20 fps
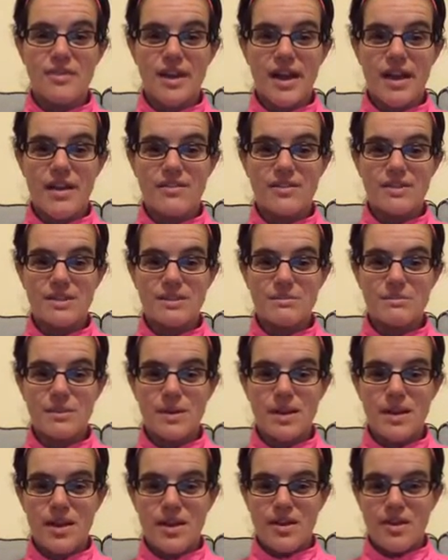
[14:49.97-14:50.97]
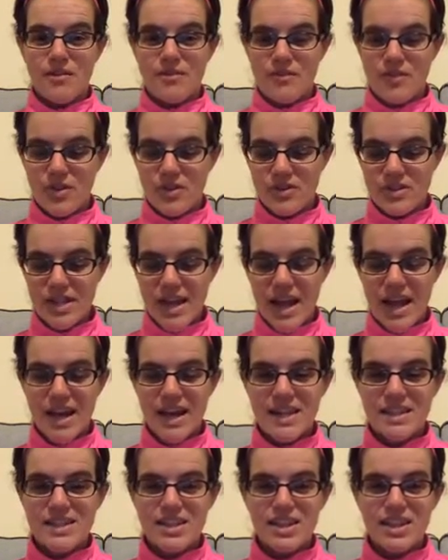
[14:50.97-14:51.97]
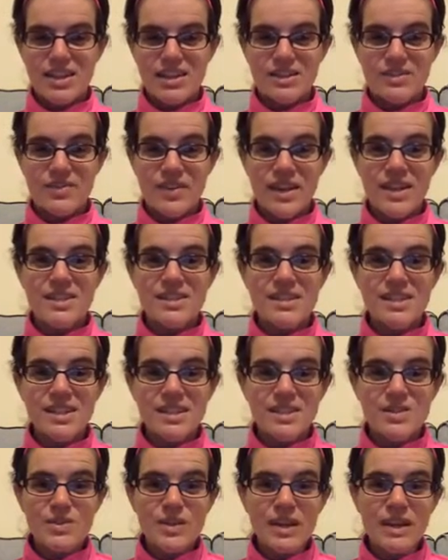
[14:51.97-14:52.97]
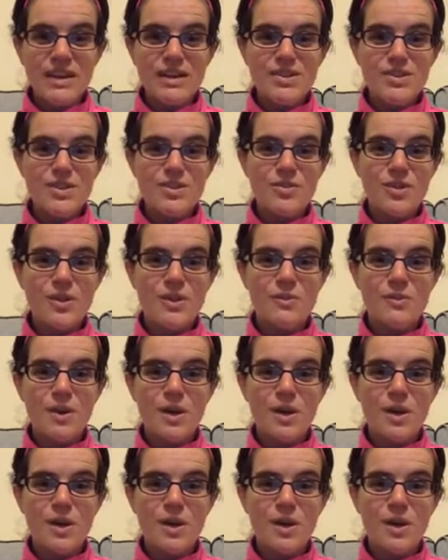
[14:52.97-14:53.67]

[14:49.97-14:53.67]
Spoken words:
We have some folks headed to Las Vegas next weekend to run the